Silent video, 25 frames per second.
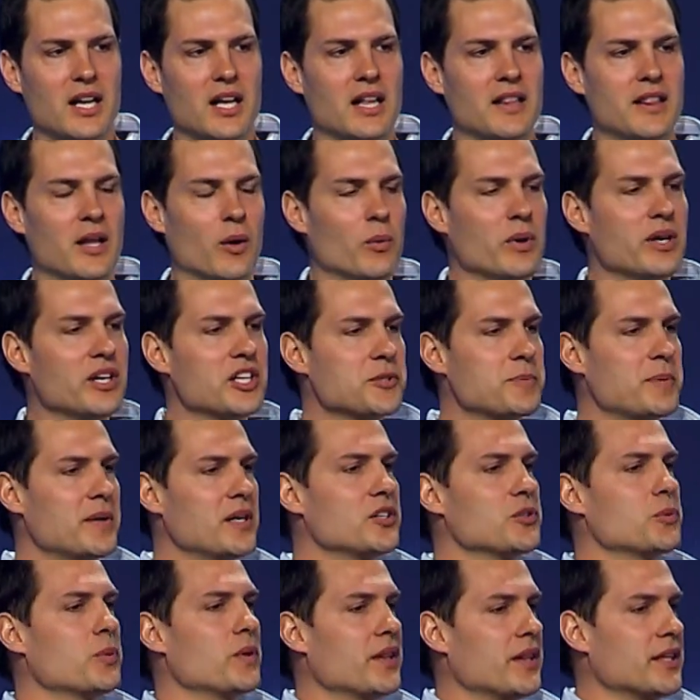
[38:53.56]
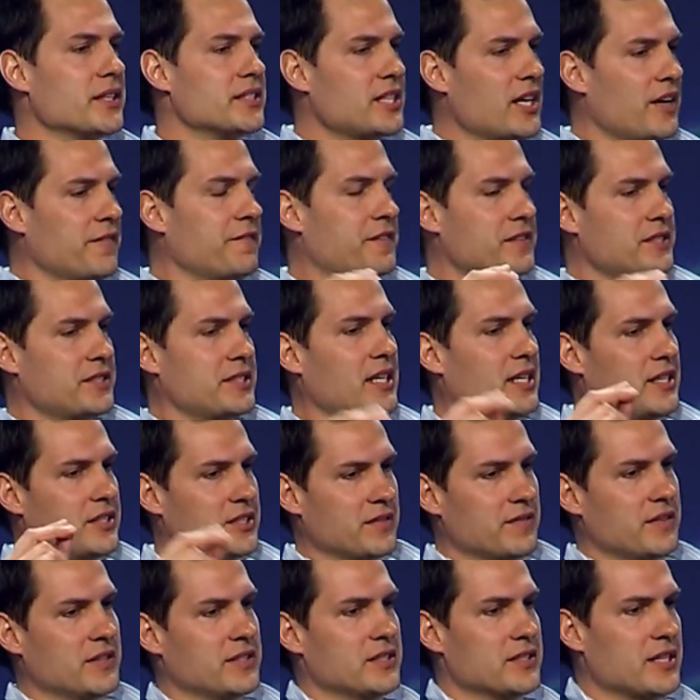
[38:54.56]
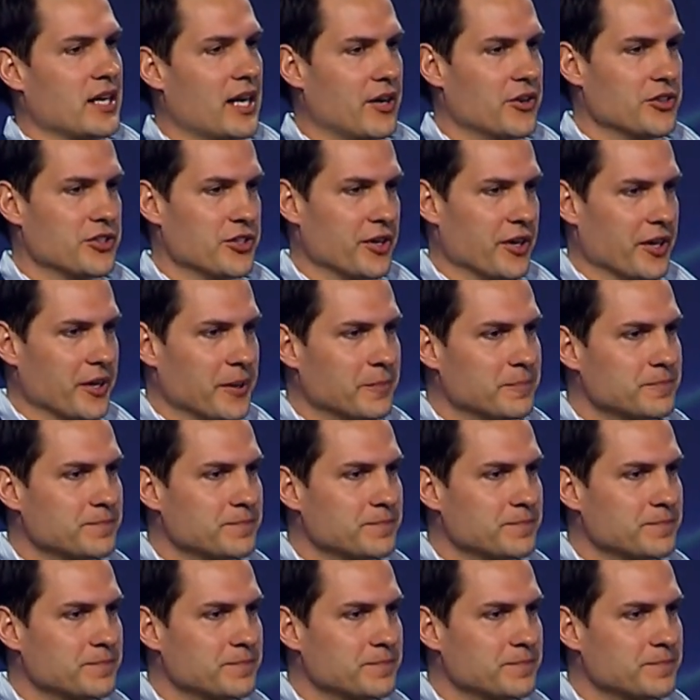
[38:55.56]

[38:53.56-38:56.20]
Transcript: that we experienced one of the toughest days of this entire journey.